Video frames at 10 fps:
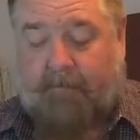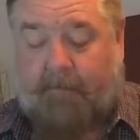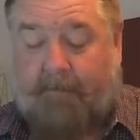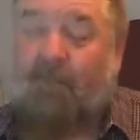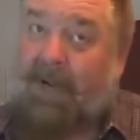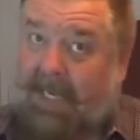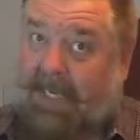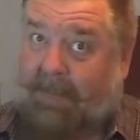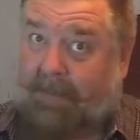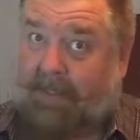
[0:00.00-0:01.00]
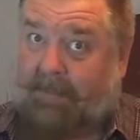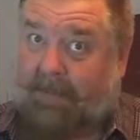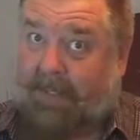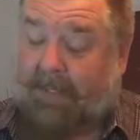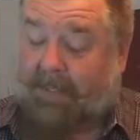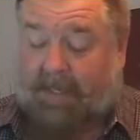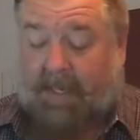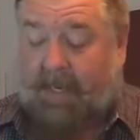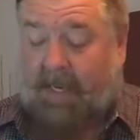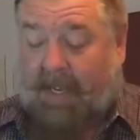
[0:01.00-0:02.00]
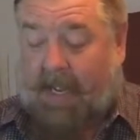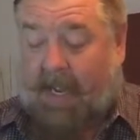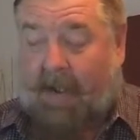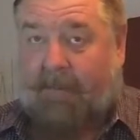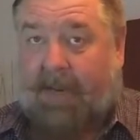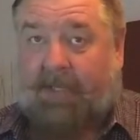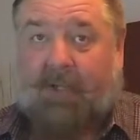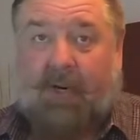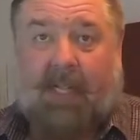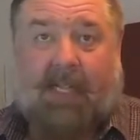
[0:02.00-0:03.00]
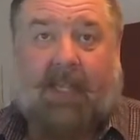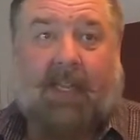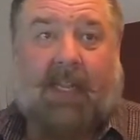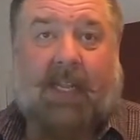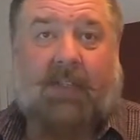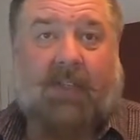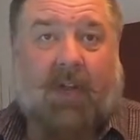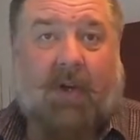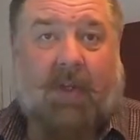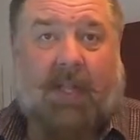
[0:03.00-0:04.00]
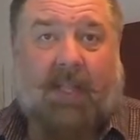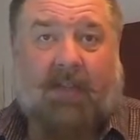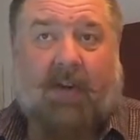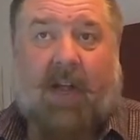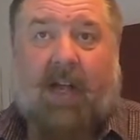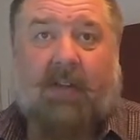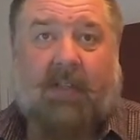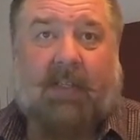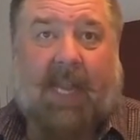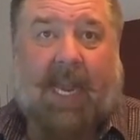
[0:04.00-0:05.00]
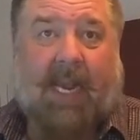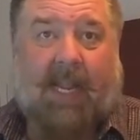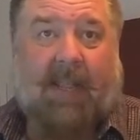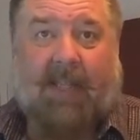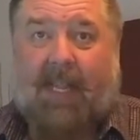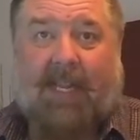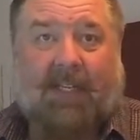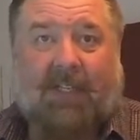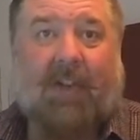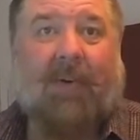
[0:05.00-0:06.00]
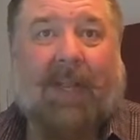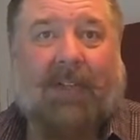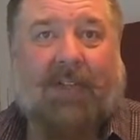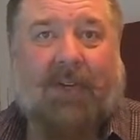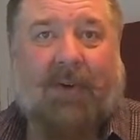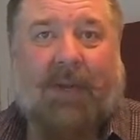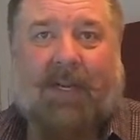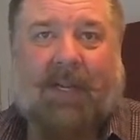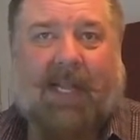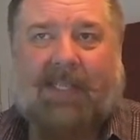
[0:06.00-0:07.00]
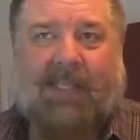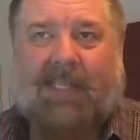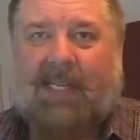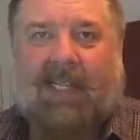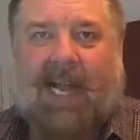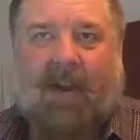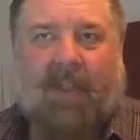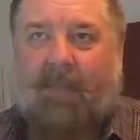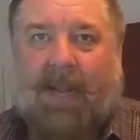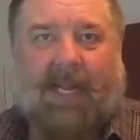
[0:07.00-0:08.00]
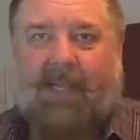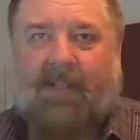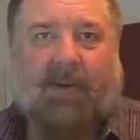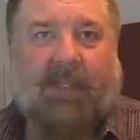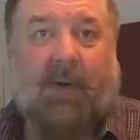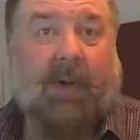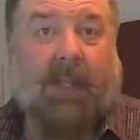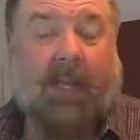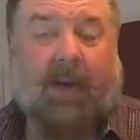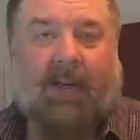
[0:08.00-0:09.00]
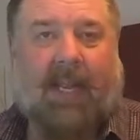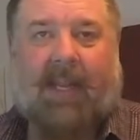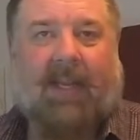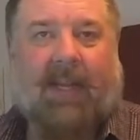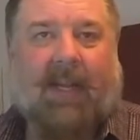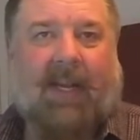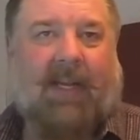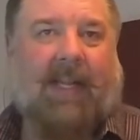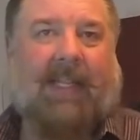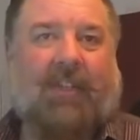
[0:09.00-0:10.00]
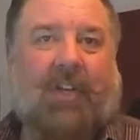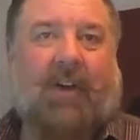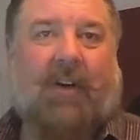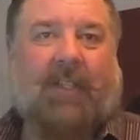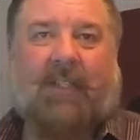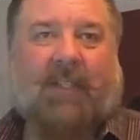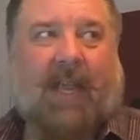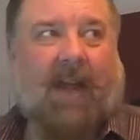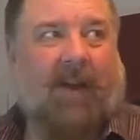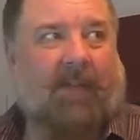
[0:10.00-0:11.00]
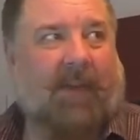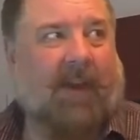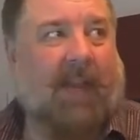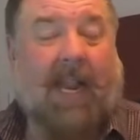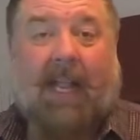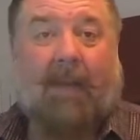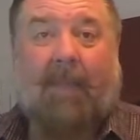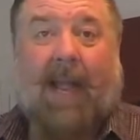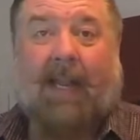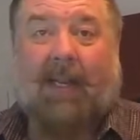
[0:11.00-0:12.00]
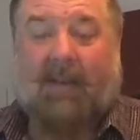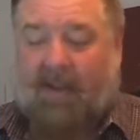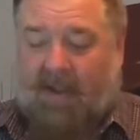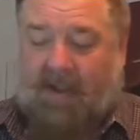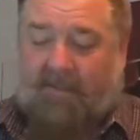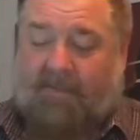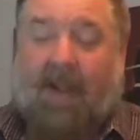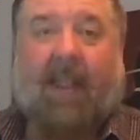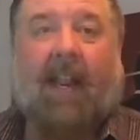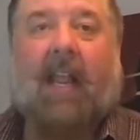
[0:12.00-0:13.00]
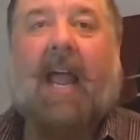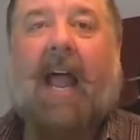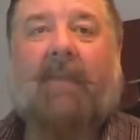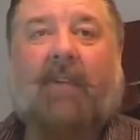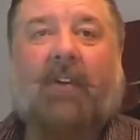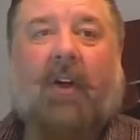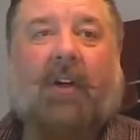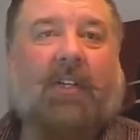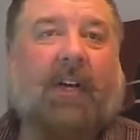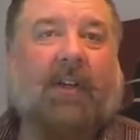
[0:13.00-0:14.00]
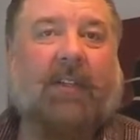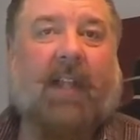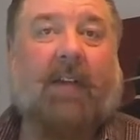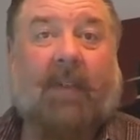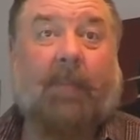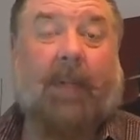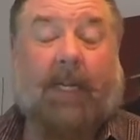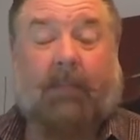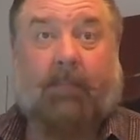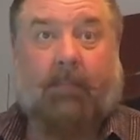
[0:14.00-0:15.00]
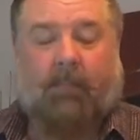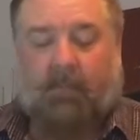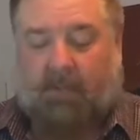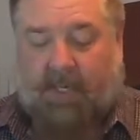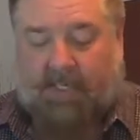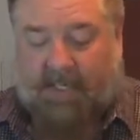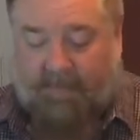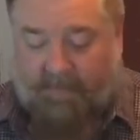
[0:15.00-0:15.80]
Really expensive cherries. Make sure to let the kids know that these are not candy that they can just go into and steal out of there. My kids always go in there and take the cherries out of here, and then I come back and find that I got half a jar of cherries left, and like crazy.